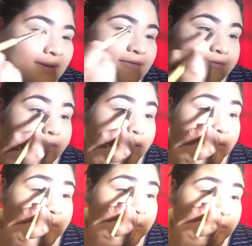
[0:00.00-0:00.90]
Have fun.
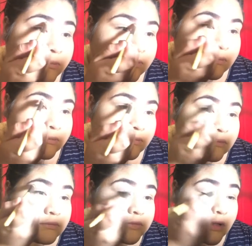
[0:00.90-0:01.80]

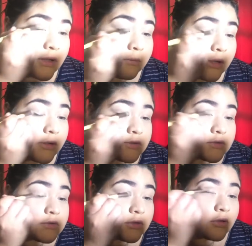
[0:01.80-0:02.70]
All that matters
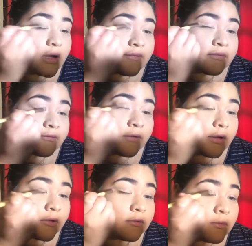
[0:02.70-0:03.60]
is you're having
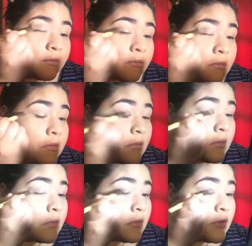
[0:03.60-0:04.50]
fun.
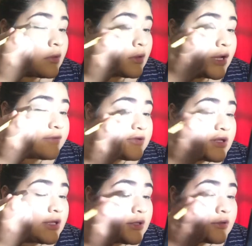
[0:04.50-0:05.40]
I feel
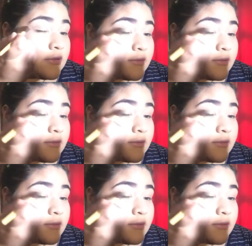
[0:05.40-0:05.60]
like